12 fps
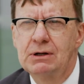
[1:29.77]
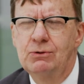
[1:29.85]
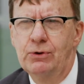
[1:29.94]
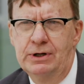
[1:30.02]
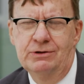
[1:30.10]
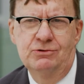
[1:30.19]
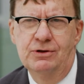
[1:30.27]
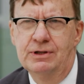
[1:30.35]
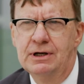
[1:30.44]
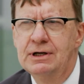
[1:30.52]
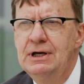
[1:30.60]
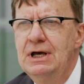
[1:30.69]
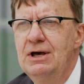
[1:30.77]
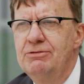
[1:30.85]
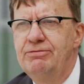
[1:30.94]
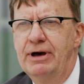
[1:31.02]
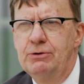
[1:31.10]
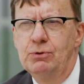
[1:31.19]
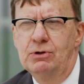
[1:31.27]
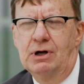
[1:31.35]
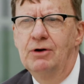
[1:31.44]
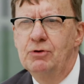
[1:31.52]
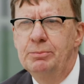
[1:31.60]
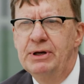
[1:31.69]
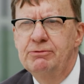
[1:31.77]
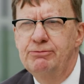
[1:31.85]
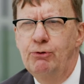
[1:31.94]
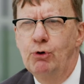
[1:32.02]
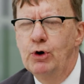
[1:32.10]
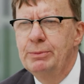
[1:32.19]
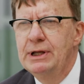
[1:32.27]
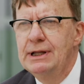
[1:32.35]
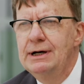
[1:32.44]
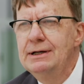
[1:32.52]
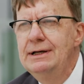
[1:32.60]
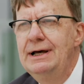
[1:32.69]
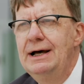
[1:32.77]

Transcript: according to the federal government formula.